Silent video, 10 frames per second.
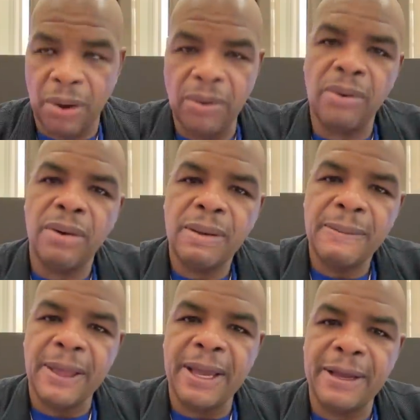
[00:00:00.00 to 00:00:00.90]
tomorrow,
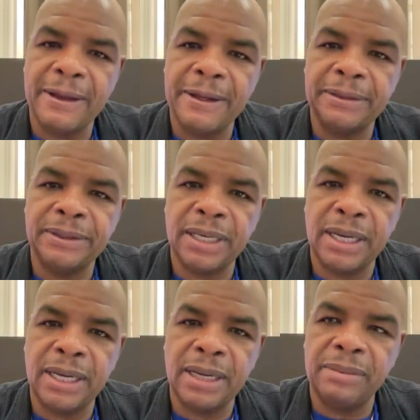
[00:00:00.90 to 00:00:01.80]
and
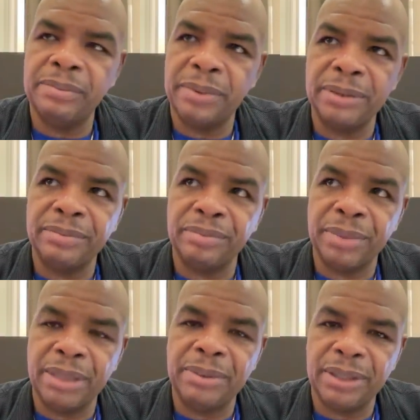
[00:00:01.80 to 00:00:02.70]
uh, but
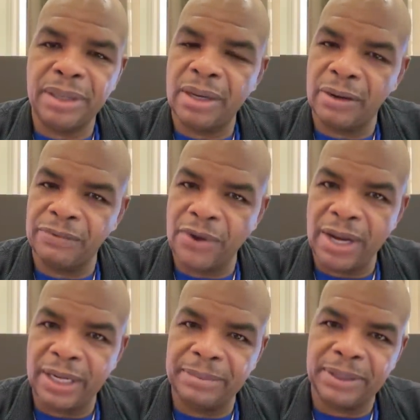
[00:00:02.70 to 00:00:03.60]
maybe not on
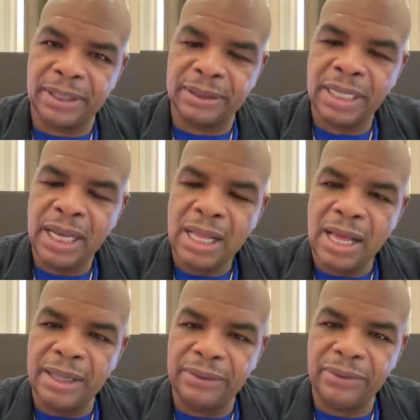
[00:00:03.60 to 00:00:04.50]
Friday because
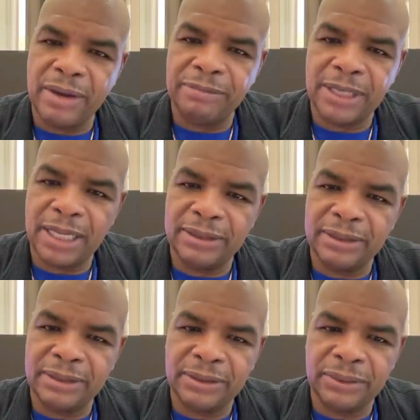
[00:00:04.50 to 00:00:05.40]
I do have
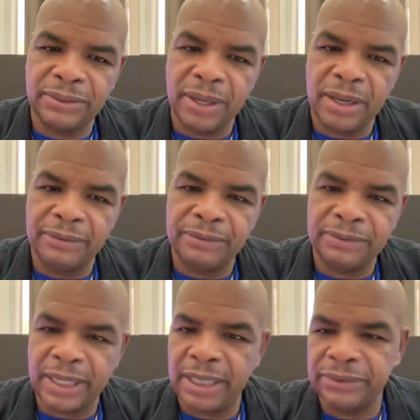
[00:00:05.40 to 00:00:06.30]
plans to uh,
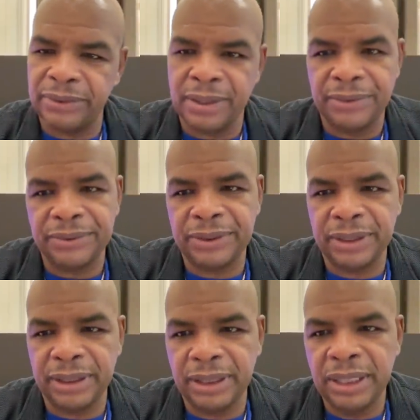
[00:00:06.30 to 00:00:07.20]
fly out to another
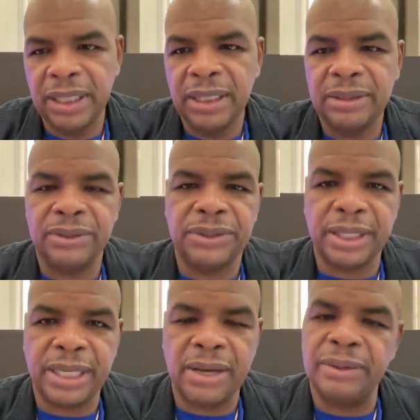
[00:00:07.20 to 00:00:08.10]
city to
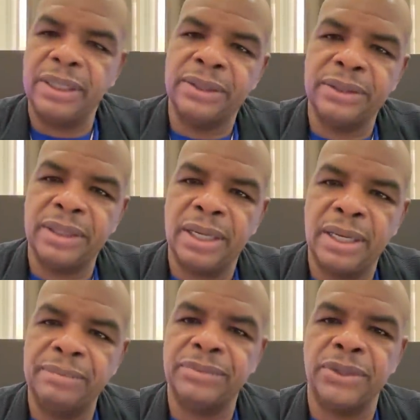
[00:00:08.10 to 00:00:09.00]
check out in
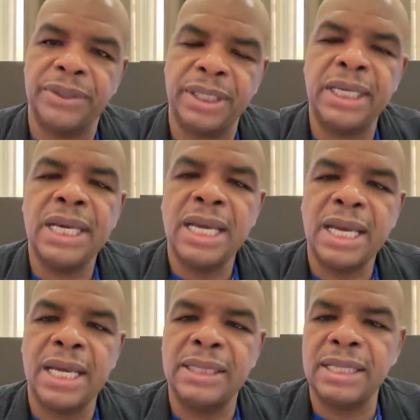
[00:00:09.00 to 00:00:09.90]
um, Turkey,
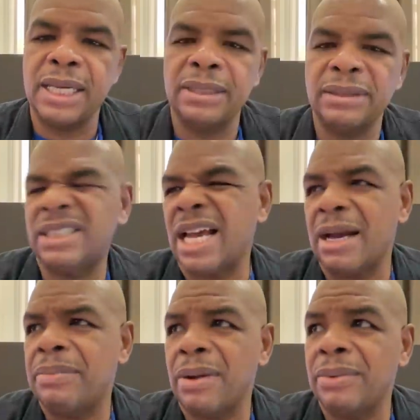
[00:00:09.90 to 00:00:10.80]
and then
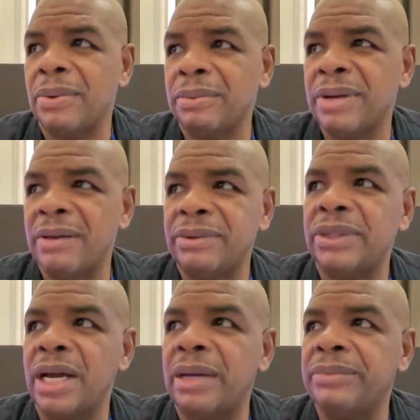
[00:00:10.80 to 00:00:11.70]
yeah, I probably won't have
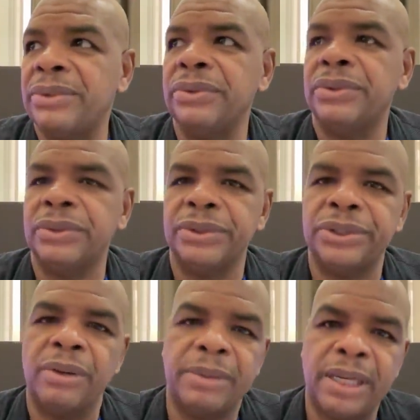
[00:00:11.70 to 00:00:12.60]
a time to do
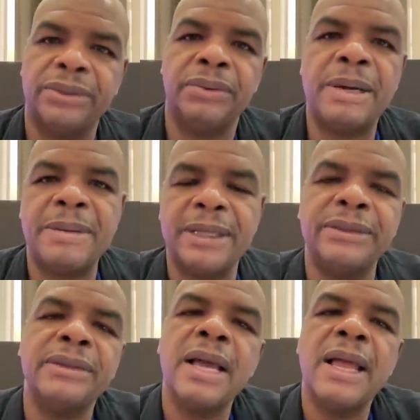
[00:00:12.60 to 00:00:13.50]
a show, but I'll do my
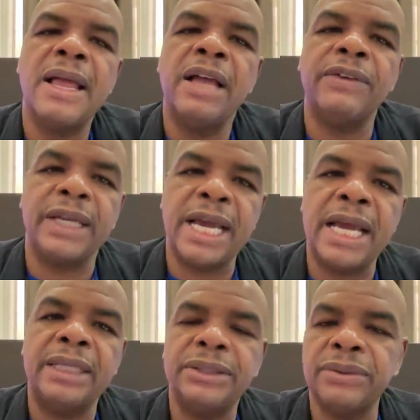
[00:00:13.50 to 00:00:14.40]
best. If I
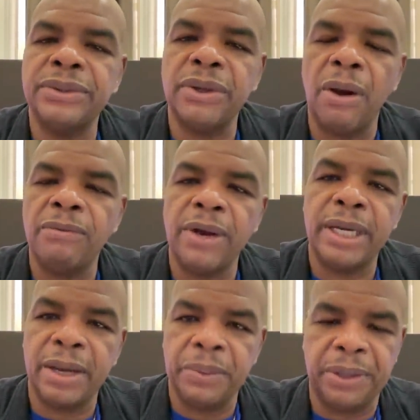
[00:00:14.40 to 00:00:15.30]
can do a show on
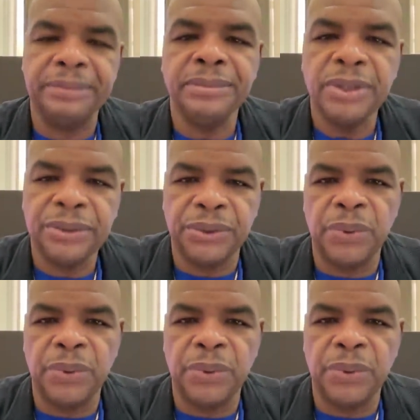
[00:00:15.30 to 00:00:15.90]
Friday, I will